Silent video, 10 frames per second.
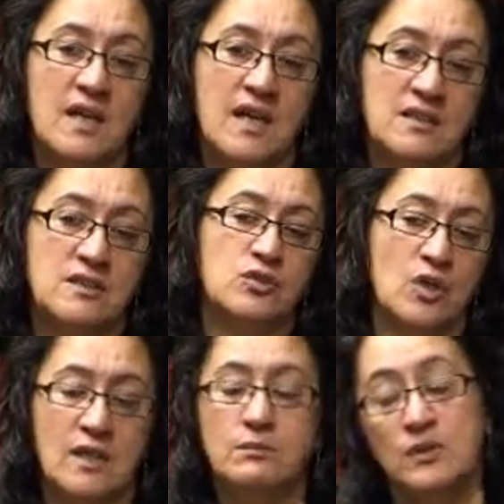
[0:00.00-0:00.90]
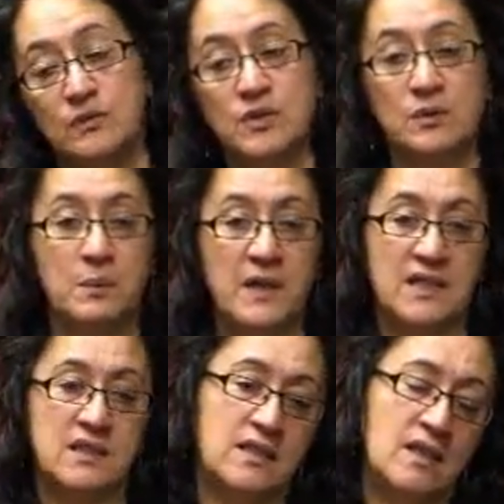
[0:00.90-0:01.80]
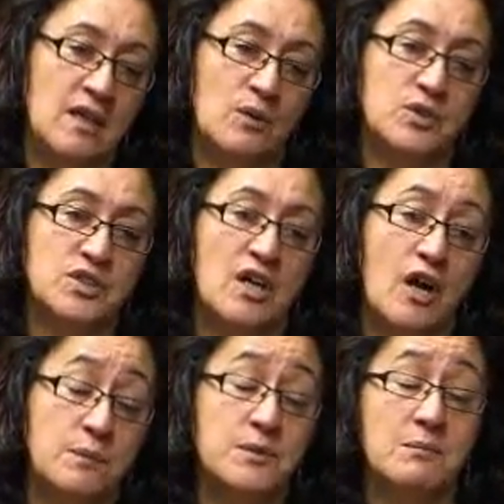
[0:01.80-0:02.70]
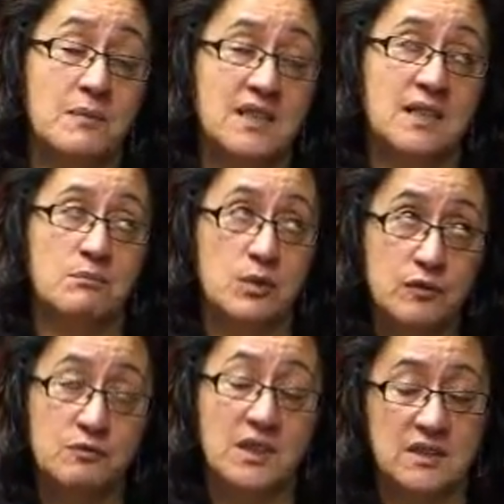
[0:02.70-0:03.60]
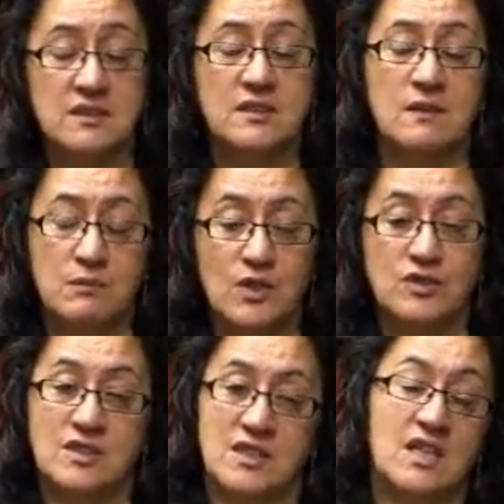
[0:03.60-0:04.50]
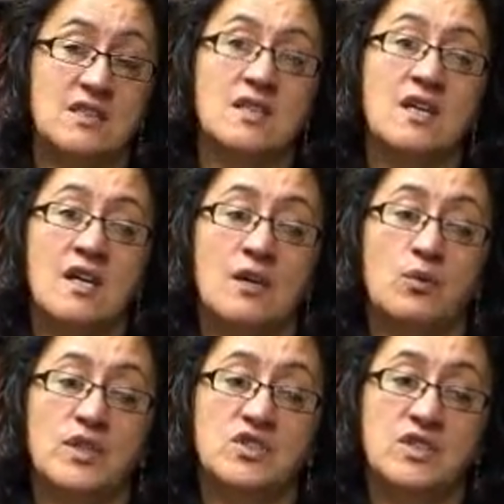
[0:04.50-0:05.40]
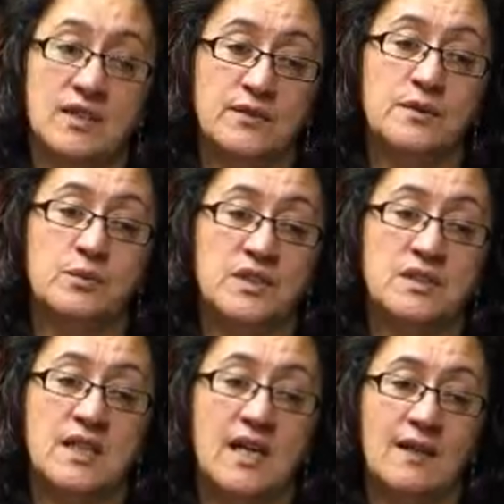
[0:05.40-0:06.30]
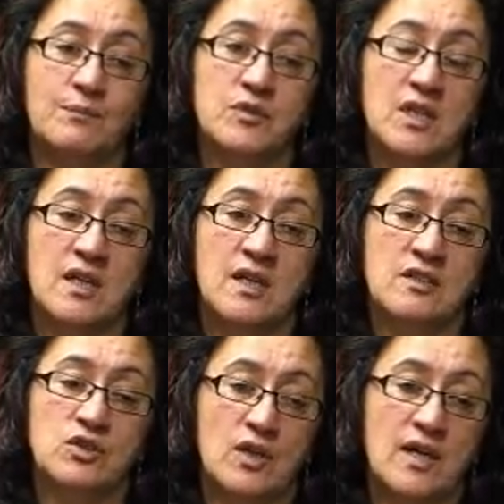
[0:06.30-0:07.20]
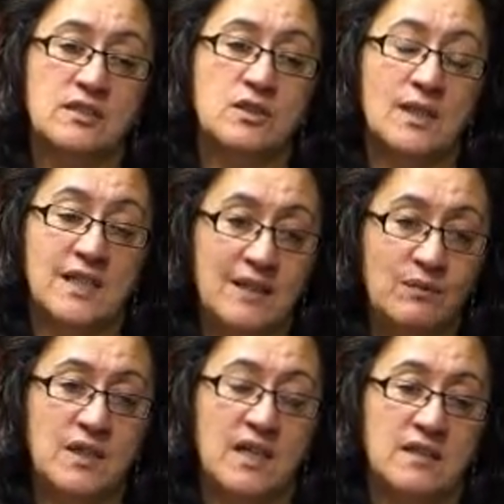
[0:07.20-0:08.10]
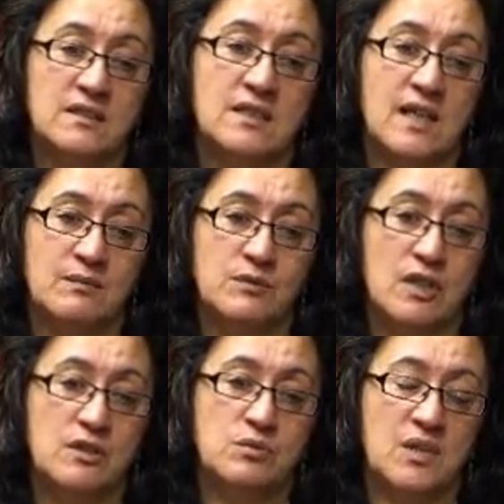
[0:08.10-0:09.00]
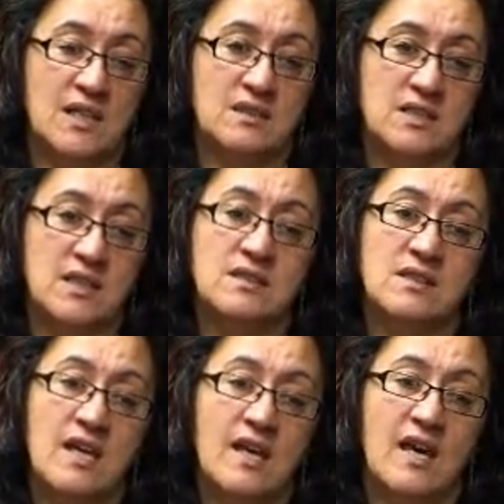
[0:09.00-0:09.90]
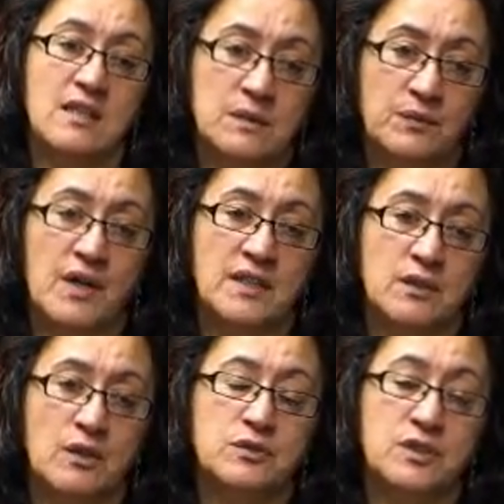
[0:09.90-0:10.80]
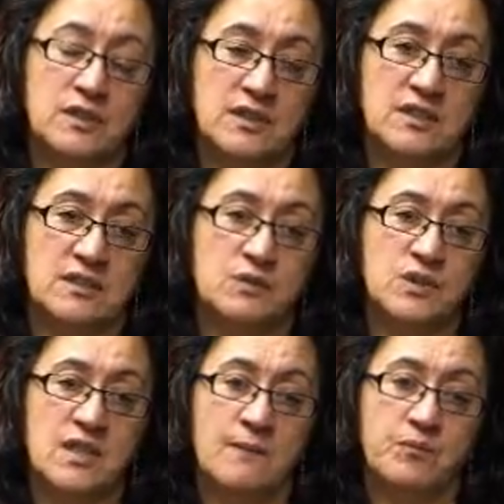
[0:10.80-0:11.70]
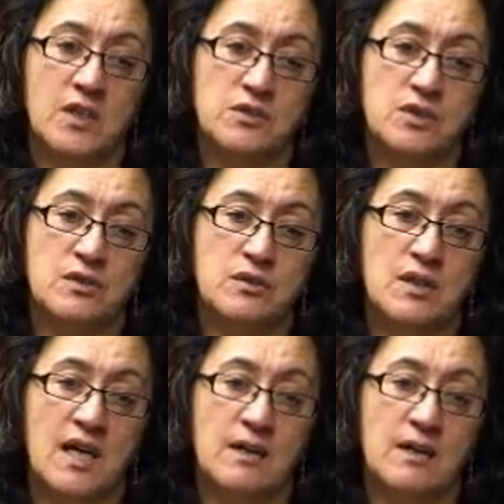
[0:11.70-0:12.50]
and to try and move to a party, which I hope the Mana movement emerges as, which deals with trying to alleviate those realities and to find alternatives to